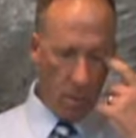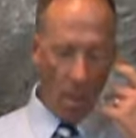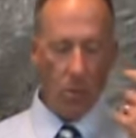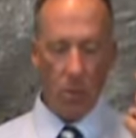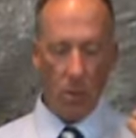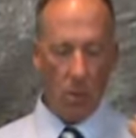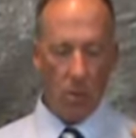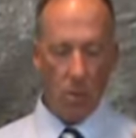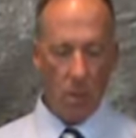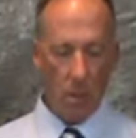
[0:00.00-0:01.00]
Is also
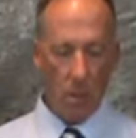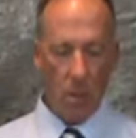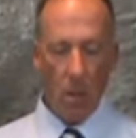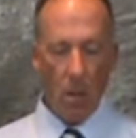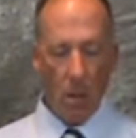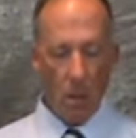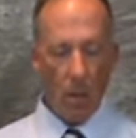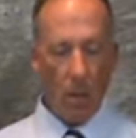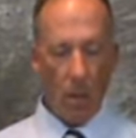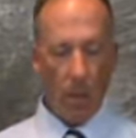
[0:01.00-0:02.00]
used.
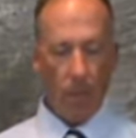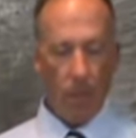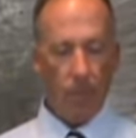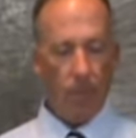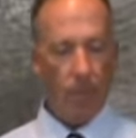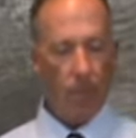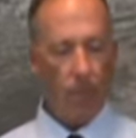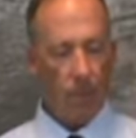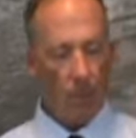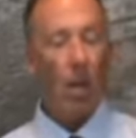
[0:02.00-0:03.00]
Okay.
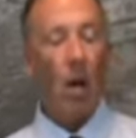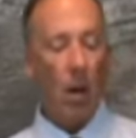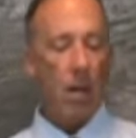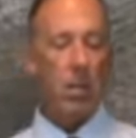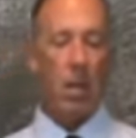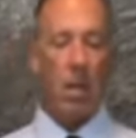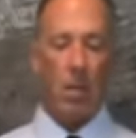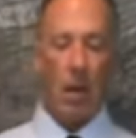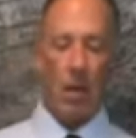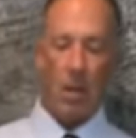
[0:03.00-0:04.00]
Oh, I see,
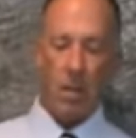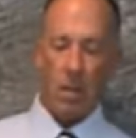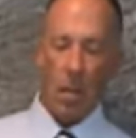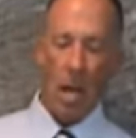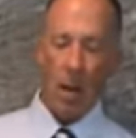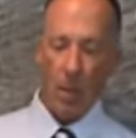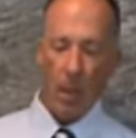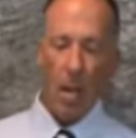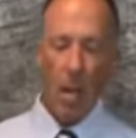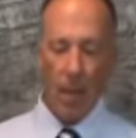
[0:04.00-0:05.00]
compared to the staccato.
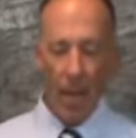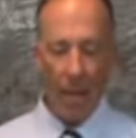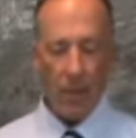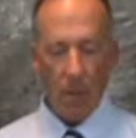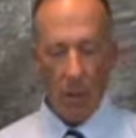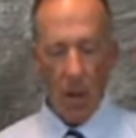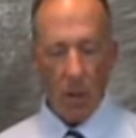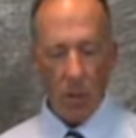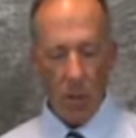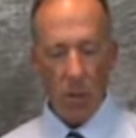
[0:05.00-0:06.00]
But the accent
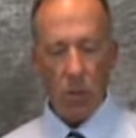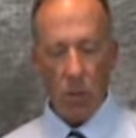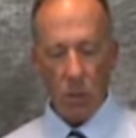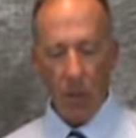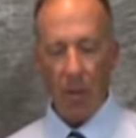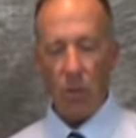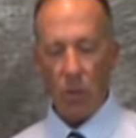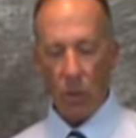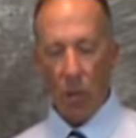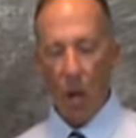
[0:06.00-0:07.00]
mark is used to stress
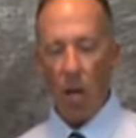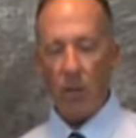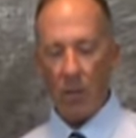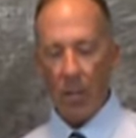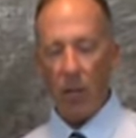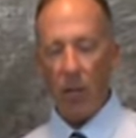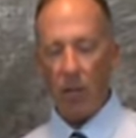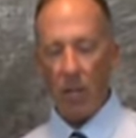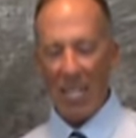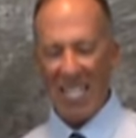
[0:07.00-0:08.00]
or to cause an
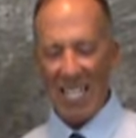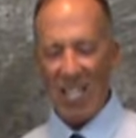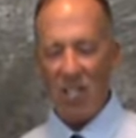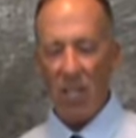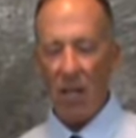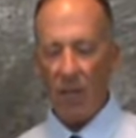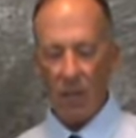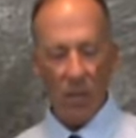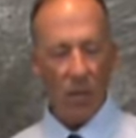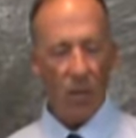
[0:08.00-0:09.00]
increase in the intensity of
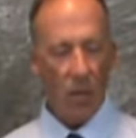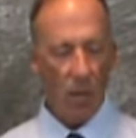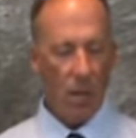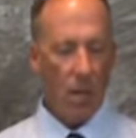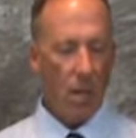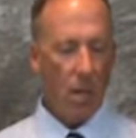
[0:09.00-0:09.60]
a single note.